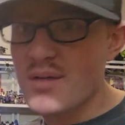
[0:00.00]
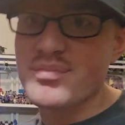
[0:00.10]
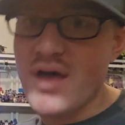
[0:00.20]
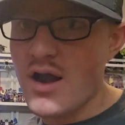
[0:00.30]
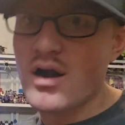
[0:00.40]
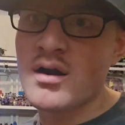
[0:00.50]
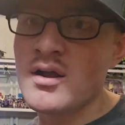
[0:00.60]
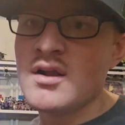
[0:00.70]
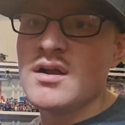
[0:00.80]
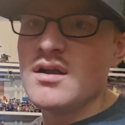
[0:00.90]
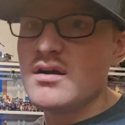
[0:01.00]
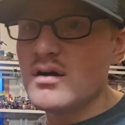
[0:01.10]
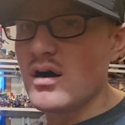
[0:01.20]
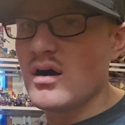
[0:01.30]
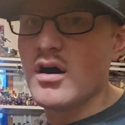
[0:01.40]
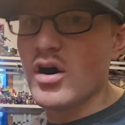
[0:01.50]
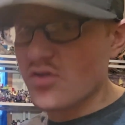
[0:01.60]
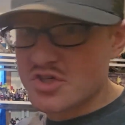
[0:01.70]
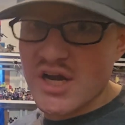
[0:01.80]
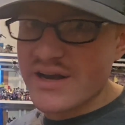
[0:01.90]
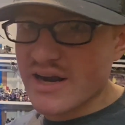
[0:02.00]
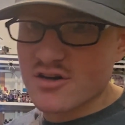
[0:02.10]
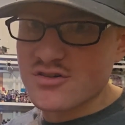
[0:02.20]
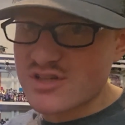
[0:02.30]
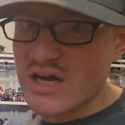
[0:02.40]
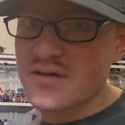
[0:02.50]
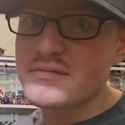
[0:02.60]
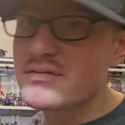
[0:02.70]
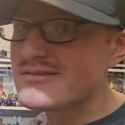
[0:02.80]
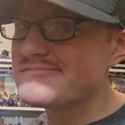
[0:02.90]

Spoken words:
up there, all the Jay Decker stuff.